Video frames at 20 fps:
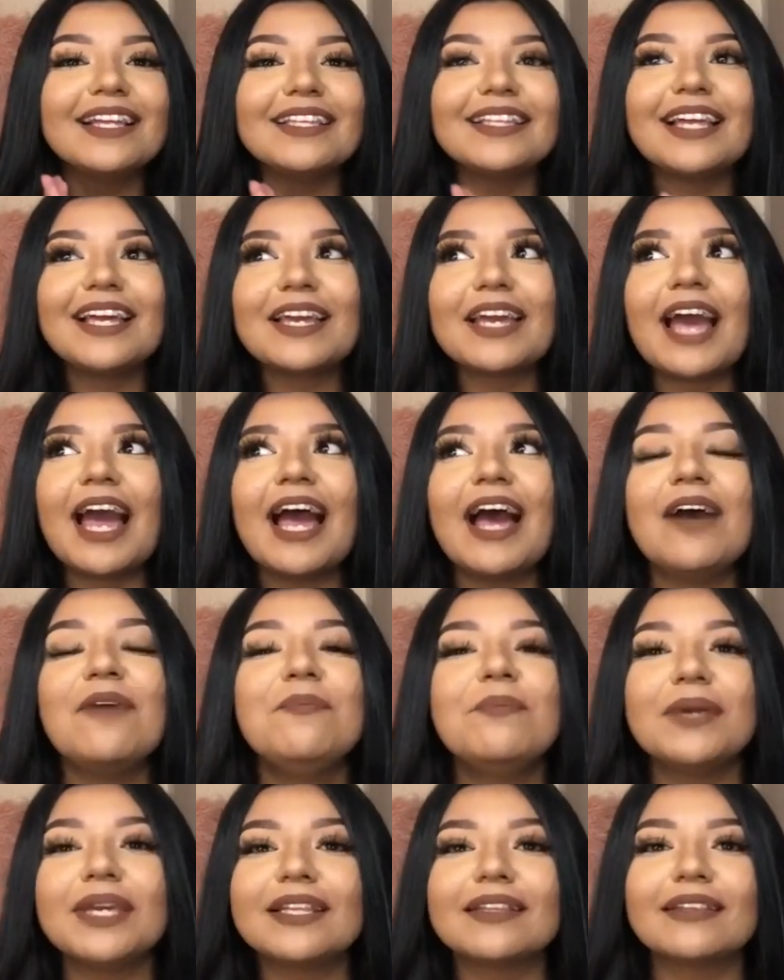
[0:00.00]
Like, I
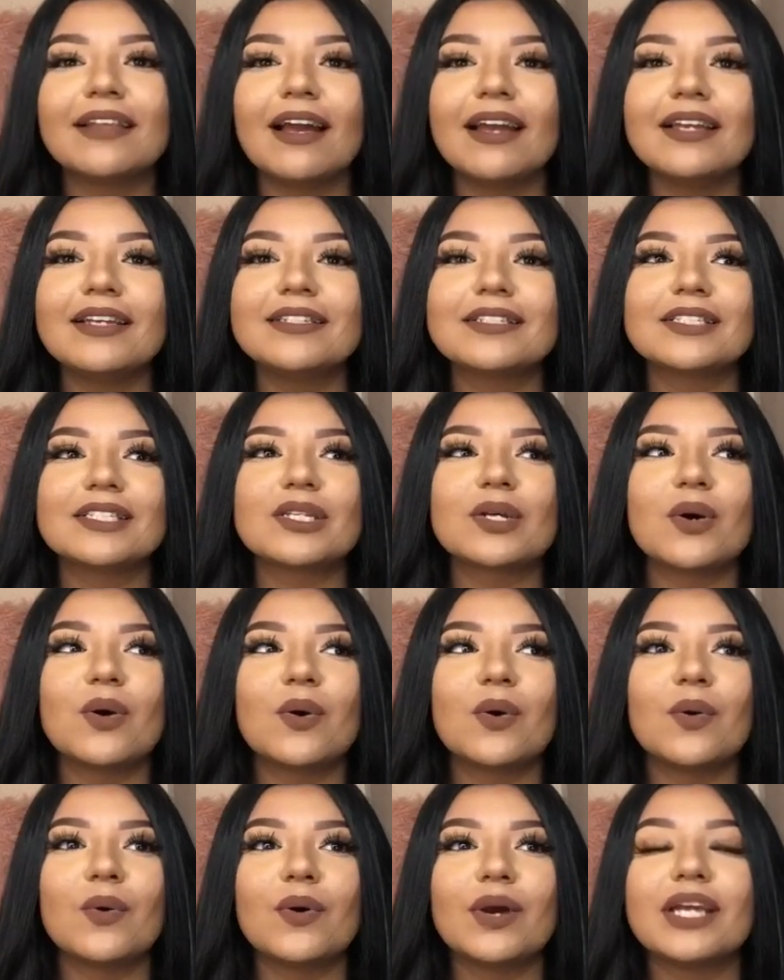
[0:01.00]
have big thighs,
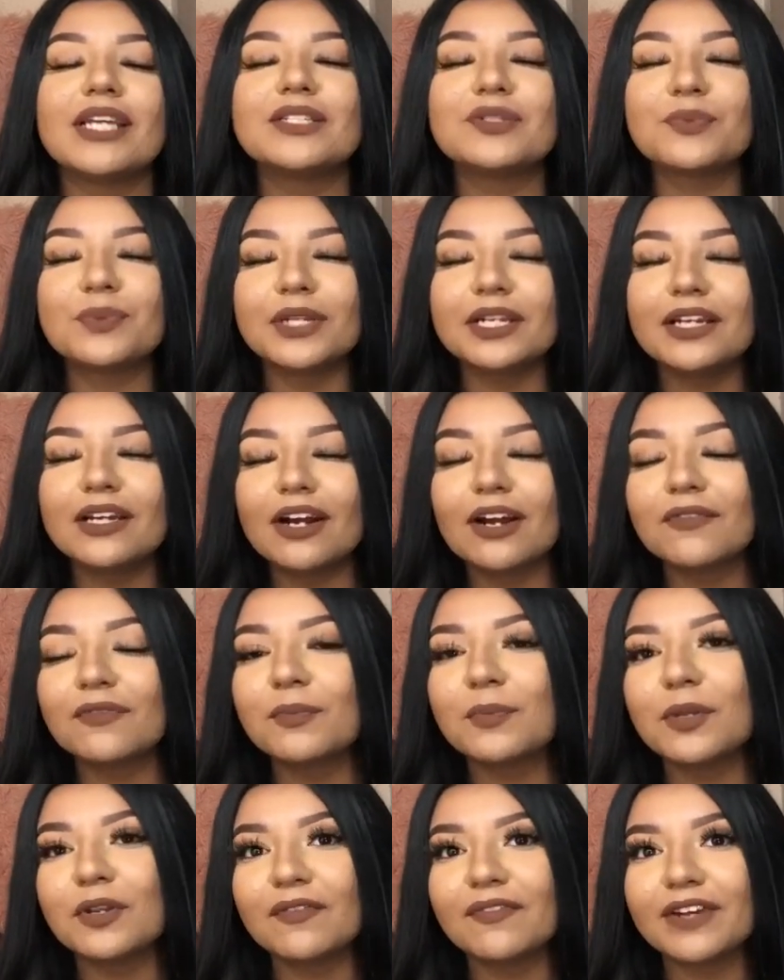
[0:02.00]
so it's really hard
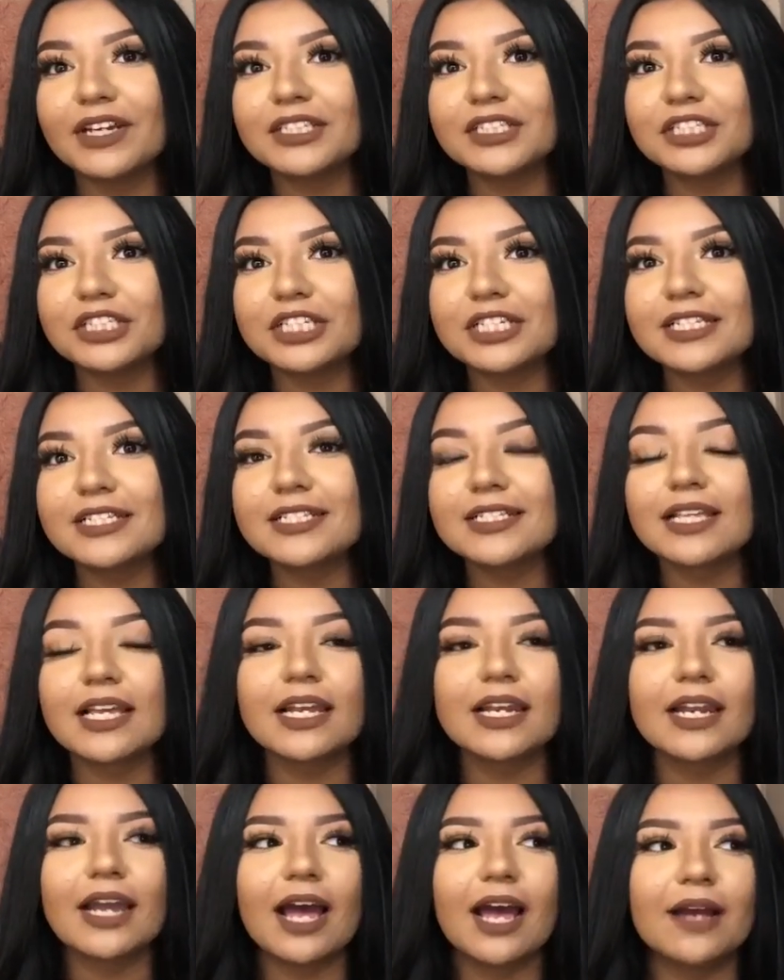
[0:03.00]
for me to find jeans,
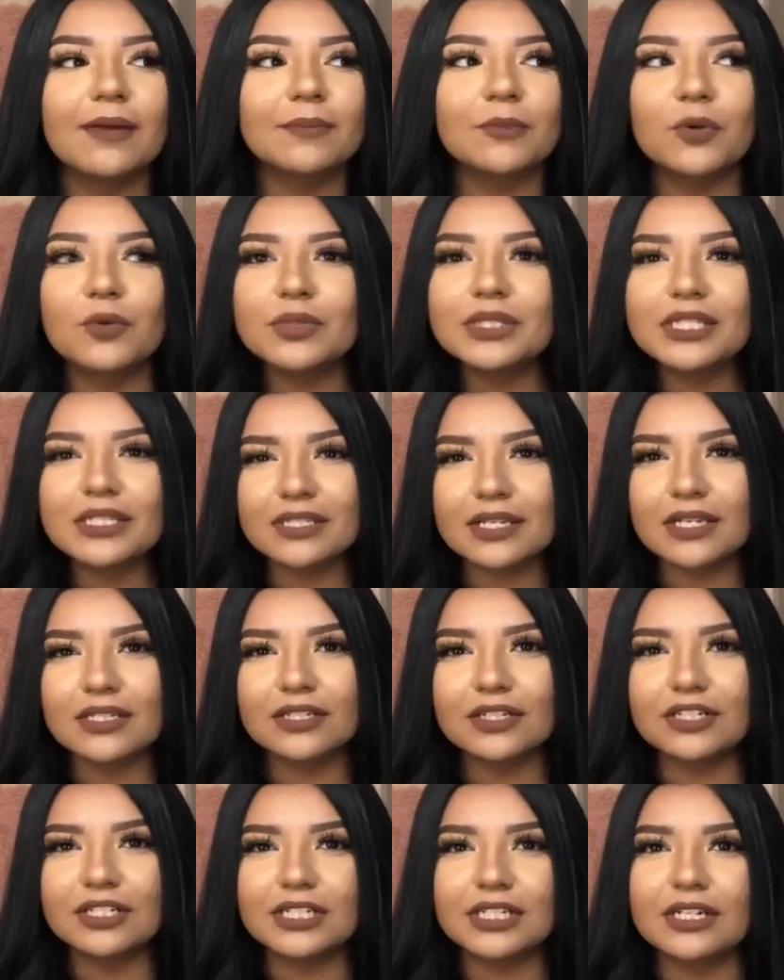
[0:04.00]
and I'm always a size
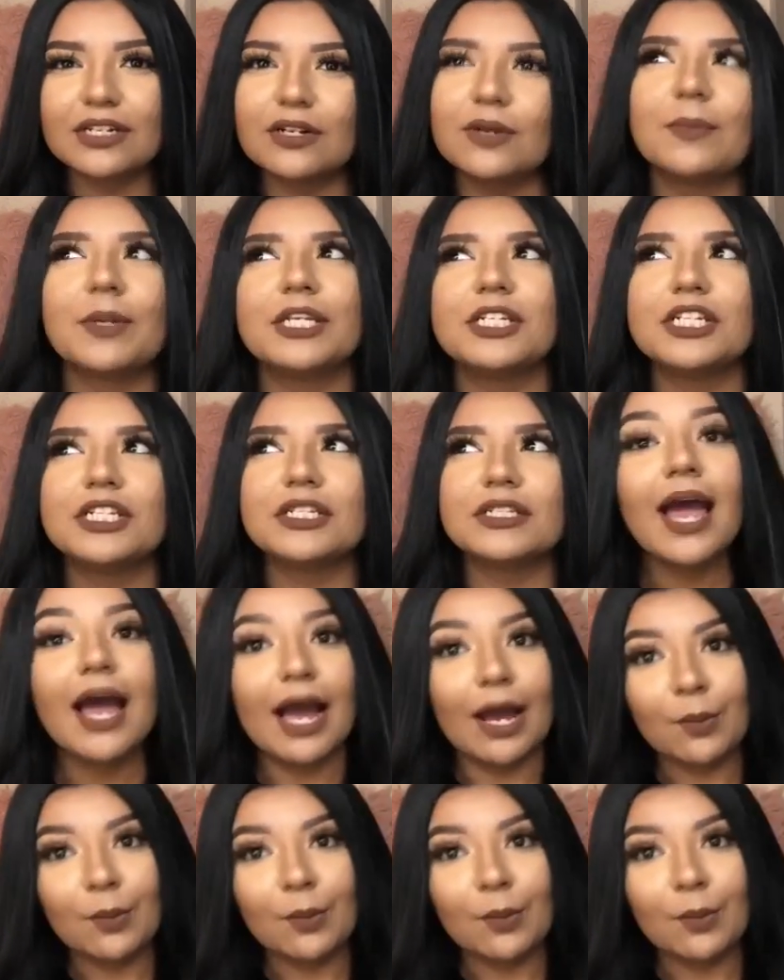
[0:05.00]
thirteen in all my jeans.